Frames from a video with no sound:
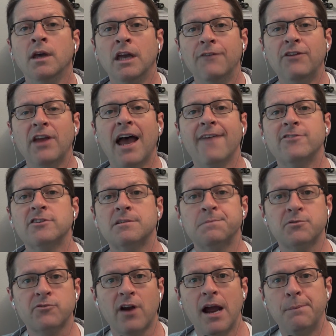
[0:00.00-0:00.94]
If you haven't
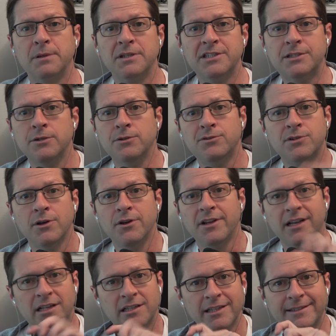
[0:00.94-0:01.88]
subscribed, please do so. You
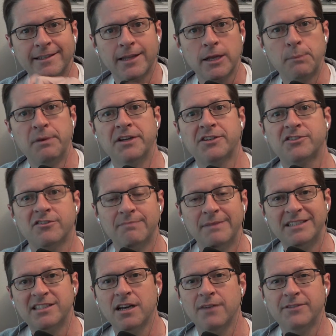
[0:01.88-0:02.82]
can click the little picture of
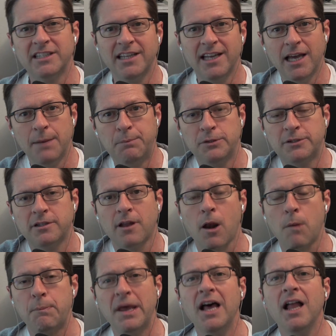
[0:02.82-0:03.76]
myself at the end. Put the
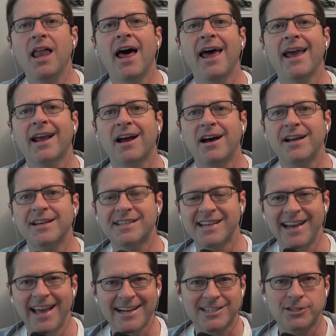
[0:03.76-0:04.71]
little bell icons
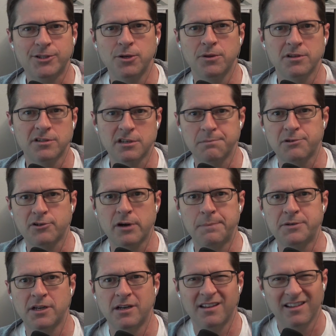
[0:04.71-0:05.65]
next to the
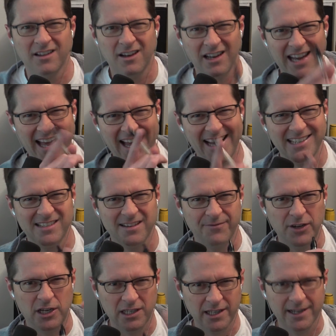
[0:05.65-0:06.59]
subscription, the little lions.
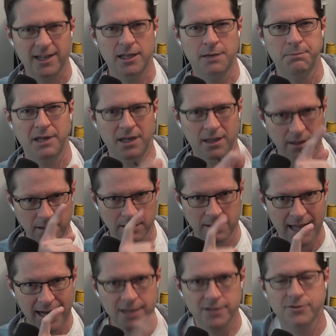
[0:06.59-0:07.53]
If you click on the bell,
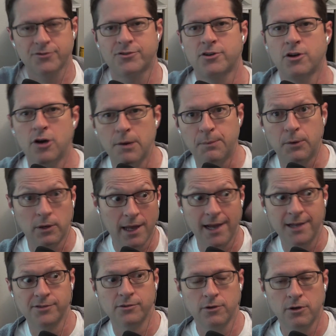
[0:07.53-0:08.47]
lions will show up, or
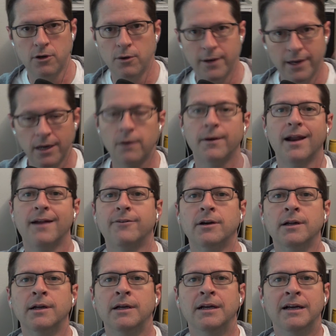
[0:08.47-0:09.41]
lions will go away, or
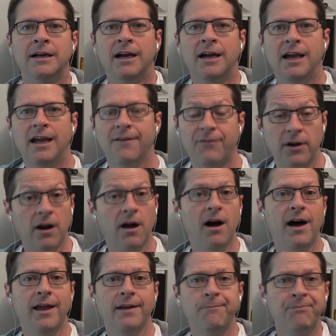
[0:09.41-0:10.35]
whatever. If they're
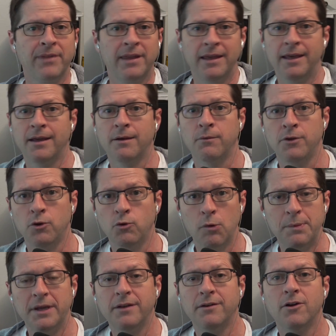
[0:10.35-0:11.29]
on, you
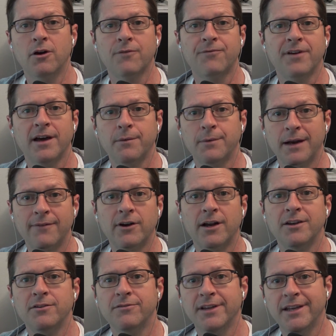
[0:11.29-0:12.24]
will be notified whenever
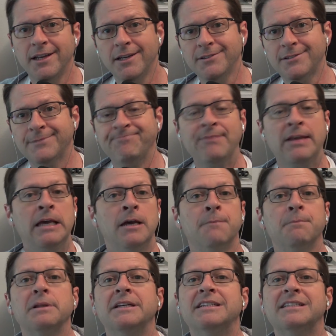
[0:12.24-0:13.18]
I do videos.
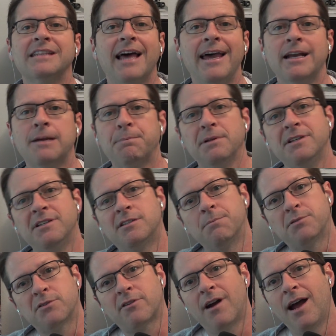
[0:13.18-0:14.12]
Please like, please
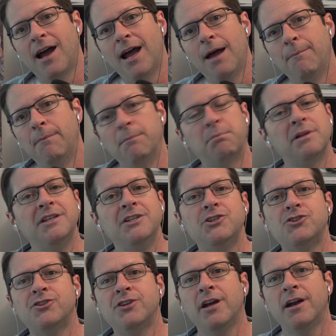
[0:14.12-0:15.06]
subscribe, please
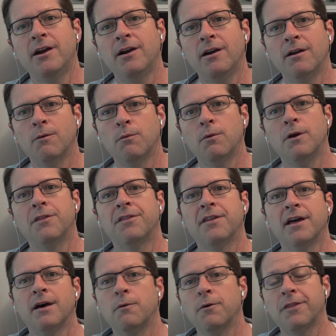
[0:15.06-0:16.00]
share with
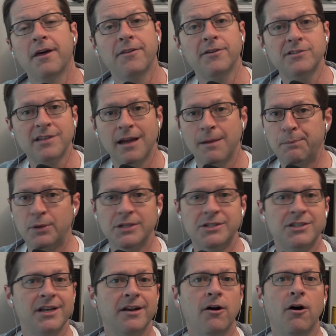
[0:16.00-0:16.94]
others. I
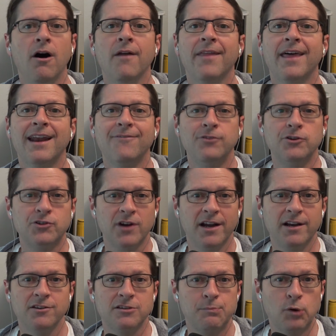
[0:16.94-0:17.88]
appreciate all that. If you're
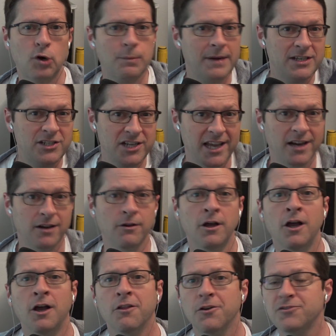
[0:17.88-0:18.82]
trying to support my channel,
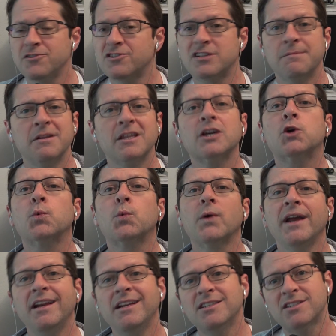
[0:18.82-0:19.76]
those are some of the
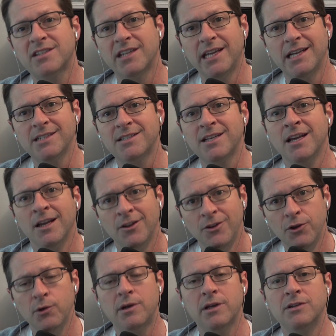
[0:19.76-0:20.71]
greatest things
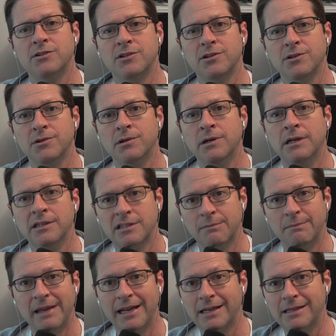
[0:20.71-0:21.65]
you can do
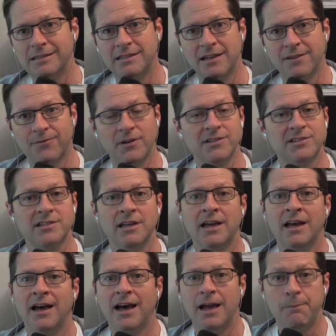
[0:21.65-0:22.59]
to make a difference.
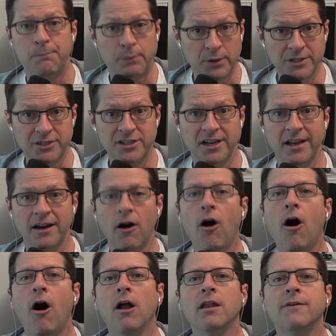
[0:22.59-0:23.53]
I appreciate
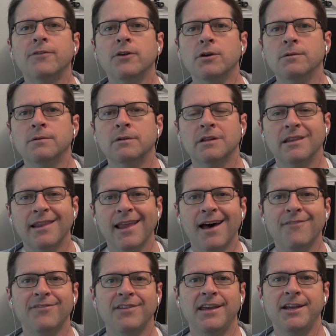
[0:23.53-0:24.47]
all of you.
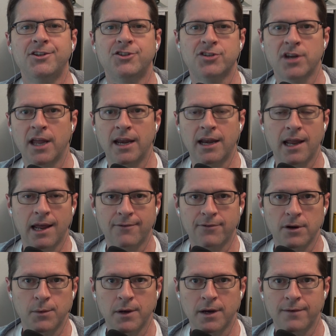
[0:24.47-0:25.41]
Love each and
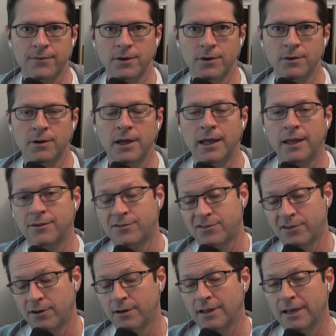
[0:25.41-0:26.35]
every one of you. And
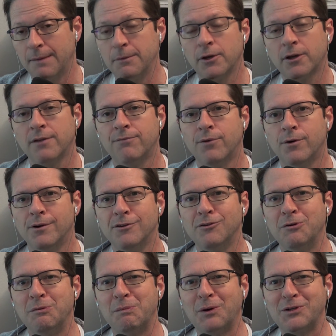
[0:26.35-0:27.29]
certainly I'm looking forward to
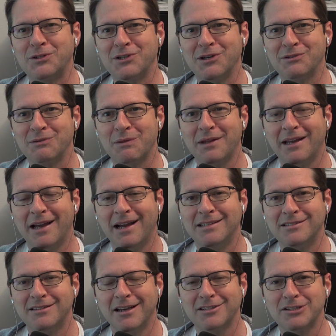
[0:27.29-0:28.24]
doing more shows with you
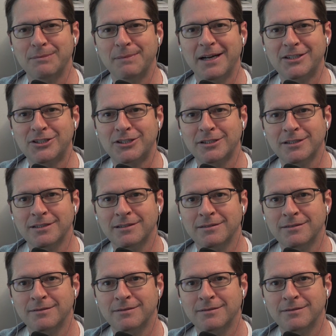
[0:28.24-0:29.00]
guys. Thanks so much.